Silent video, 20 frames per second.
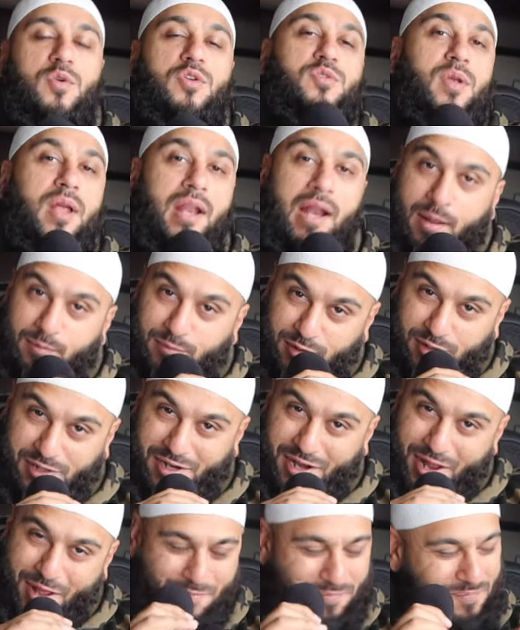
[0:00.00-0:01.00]
words were
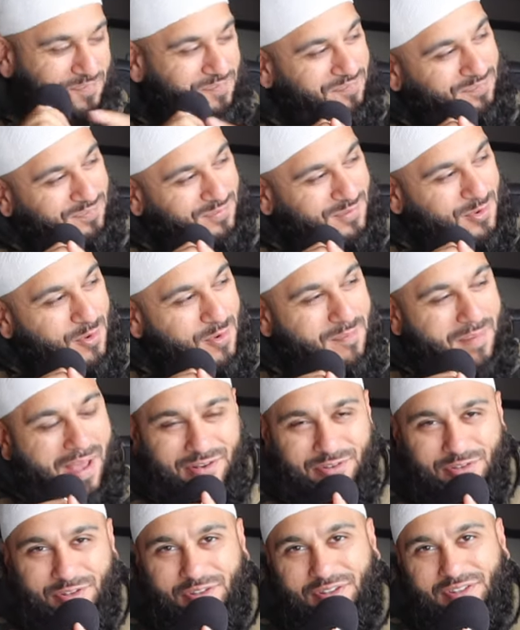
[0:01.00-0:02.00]
Alhamdulillah. Going
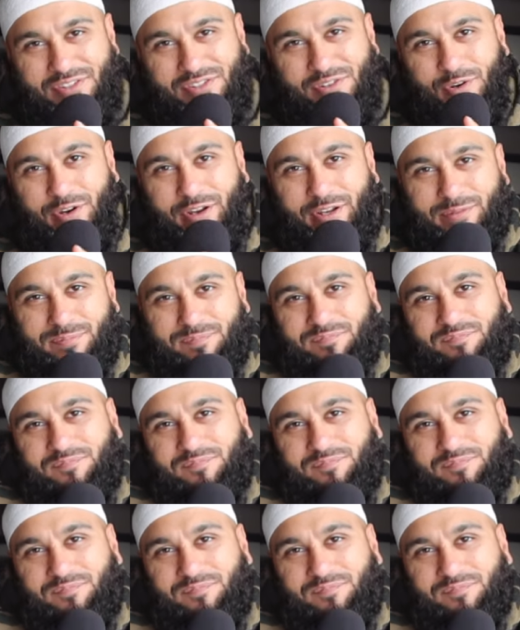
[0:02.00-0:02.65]
back to the story.